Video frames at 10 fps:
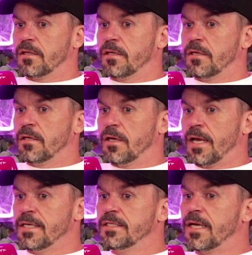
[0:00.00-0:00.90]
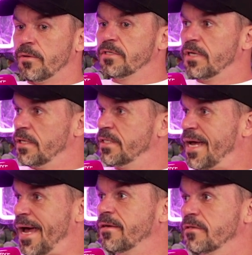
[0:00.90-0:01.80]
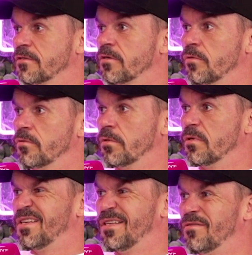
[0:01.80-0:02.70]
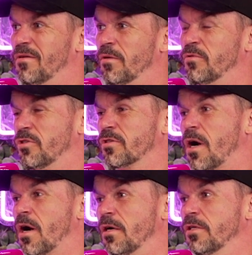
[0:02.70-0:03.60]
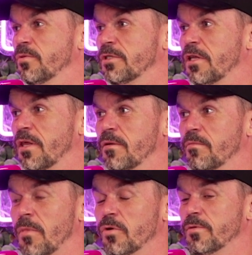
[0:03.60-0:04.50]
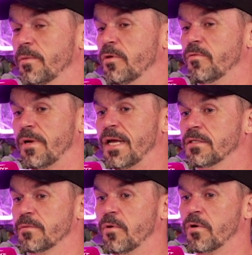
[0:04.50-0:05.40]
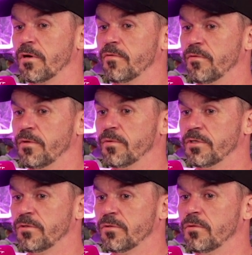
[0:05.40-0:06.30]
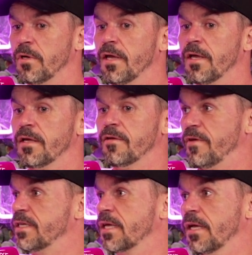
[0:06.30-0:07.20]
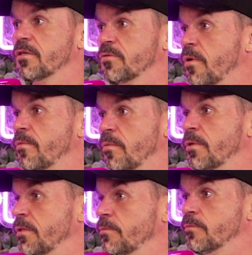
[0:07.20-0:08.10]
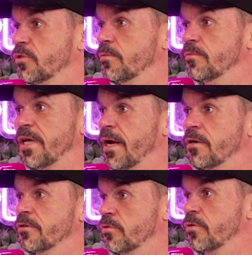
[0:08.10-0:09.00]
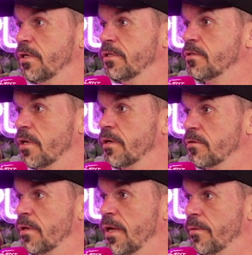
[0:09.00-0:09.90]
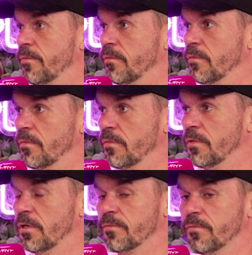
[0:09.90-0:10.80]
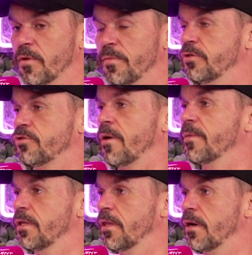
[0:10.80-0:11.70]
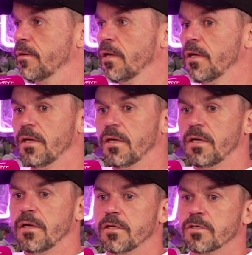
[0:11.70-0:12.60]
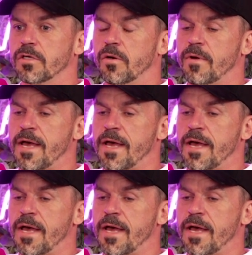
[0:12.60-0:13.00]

the ACL was still intact, so it was just cartilage, which I think most people who played sport, if we were to investigate, there's probably some tears or at least like a bit of trauma in there. So